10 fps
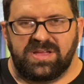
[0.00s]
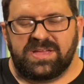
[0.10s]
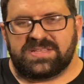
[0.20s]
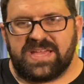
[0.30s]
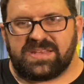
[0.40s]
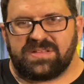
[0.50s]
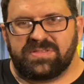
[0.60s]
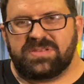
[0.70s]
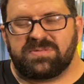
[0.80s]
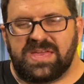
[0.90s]

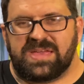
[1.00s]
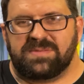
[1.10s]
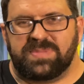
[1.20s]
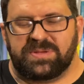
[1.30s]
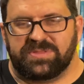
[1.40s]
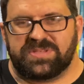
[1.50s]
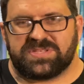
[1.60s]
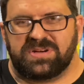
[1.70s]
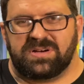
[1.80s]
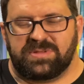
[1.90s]
Technically, you can build this
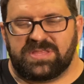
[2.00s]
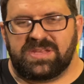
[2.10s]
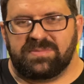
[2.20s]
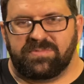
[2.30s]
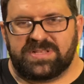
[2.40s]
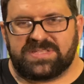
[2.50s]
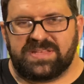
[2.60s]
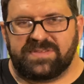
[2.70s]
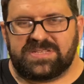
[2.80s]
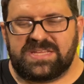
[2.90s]
car with an
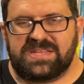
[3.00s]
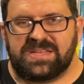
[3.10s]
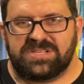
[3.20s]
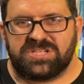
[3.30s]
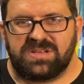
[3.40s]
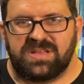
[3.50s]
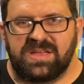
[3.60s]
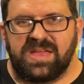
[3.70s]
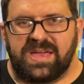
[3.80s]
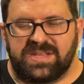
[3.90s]
M117 engine
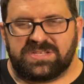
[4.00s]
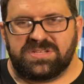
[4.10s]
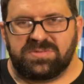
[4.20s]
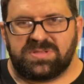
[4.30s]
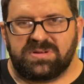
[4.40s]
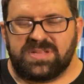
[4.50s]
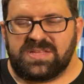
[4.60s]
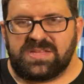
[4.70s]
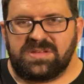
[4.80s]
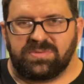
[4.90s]
and a
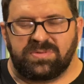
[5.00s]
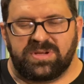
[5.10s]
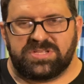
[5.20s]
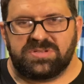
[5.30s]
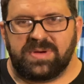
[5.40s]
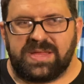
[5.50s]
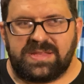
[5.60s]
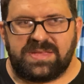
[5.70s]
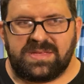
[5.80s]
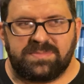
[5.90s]
230E or a
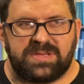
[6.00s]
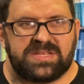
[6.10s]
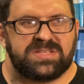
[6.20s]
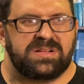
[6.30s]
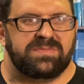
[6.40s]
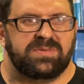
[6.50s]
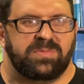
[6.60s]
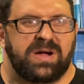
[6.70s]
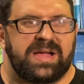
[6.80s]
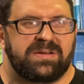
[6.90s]
280E because all of the
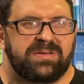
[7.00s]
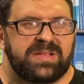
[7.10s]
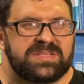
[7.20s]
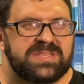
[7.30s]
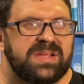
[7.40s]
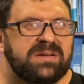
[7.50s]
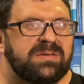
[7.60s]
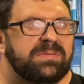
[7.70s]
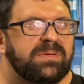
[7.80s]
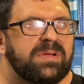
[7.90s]
wiring is
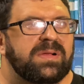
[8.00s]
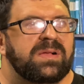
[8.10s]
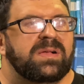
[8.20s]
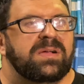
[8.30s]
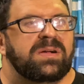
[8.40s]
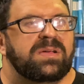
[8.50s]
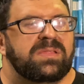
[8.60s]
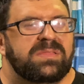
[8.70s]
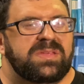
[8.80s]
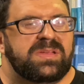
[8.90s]
there.
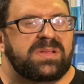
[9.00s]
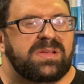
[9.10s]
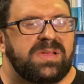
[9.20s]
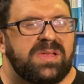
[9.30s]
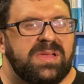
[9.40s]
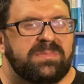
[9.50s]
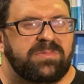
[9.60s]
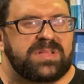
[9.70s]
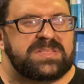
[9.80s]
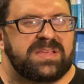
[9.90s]
The
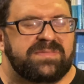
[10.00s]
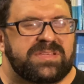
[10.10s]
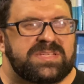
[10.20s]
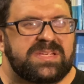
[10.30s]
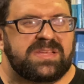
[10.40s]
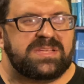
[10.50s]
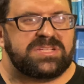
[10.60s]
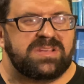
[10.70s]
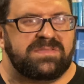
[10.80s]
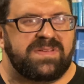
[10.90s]
M117
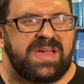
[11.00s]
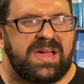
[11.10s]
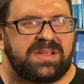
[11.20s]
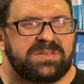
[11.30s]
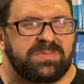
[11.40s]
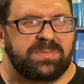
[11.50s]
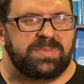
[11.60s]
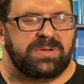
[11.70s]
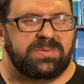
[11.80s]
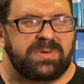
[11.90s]
engine, in fact, will
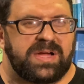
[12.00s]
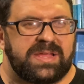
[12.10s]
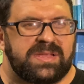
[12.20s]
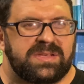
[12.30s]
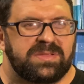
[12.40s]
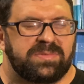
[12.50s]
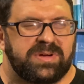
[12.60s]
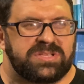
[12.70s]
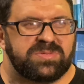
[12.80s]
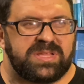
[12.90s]
bolt right into the
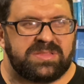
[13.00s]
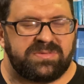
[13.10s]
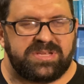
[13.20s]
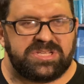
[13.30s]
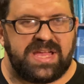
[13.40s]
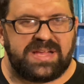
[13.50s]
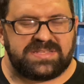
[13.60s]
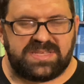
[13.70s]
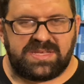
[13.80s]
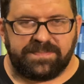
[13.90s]
123
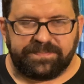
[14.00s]
chassis.